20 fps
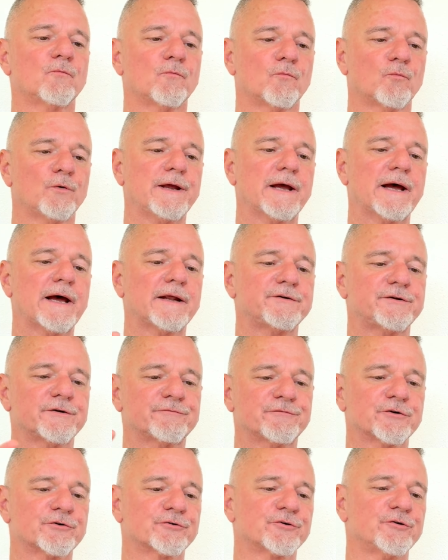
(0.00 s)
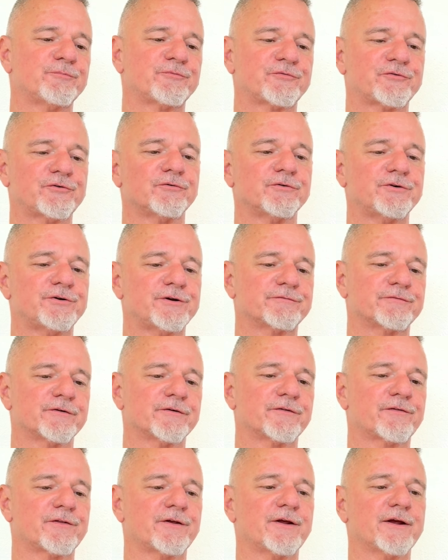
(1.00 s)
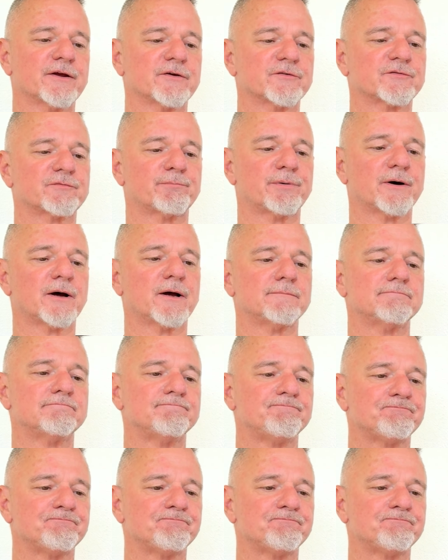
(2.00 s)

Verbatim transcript: we had different groups doing different things, but